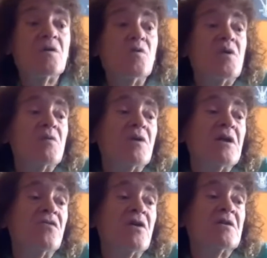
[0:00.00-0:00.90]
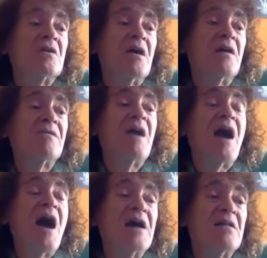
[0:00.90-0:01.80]
we will not have
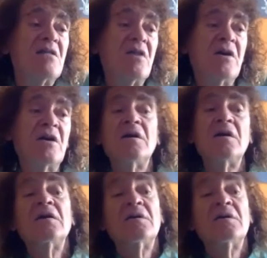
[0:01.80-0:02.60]
either